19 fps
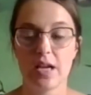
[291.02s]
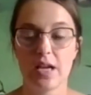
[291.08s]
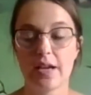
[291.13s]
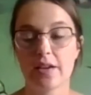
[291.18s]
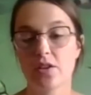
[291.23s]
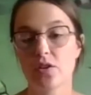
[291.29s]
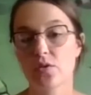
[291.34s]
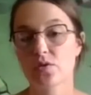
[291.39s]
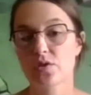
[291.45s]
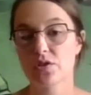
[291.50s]

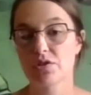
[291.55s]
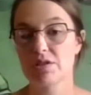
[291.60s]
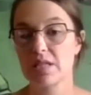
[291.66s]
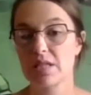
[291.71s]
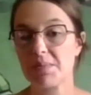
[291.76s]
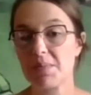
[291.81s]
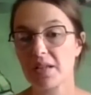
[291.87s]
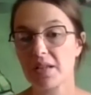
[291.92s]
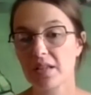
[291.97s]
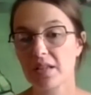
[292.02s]
haikus are
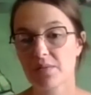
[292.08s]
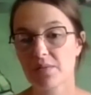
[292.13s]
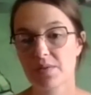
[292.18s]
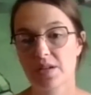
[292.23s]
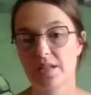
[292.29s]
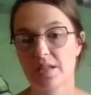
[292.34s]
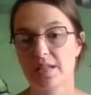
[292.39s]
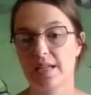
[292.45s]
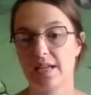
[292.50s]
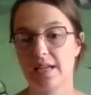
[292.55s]
typically
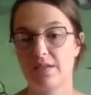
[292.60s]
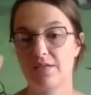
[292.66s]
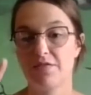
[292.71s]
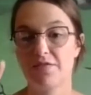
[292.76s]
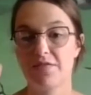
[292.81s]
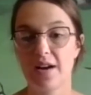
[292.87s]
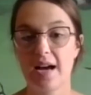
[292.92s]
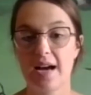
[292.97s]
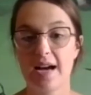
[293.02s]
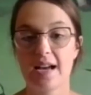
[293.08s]
written in
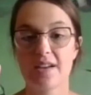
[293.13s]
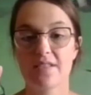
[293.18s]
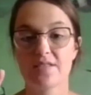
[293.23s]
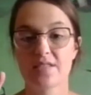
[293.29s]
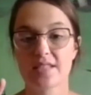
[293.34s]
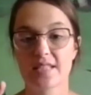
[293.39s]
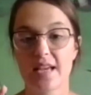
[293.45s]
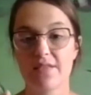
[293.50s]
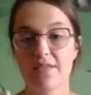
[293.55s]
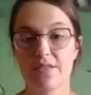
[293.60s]

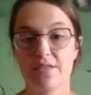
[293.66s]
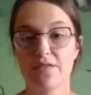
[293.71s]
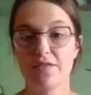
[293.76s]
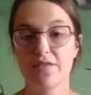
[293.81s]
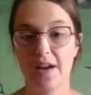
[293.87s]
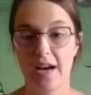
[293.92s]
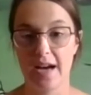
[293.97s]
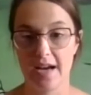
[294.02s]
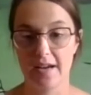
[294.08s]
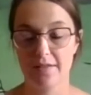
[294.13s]

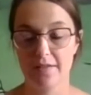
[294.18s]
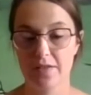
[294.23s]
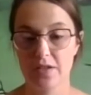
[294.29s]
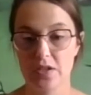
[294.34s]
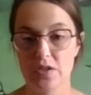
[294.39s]
5-7-5.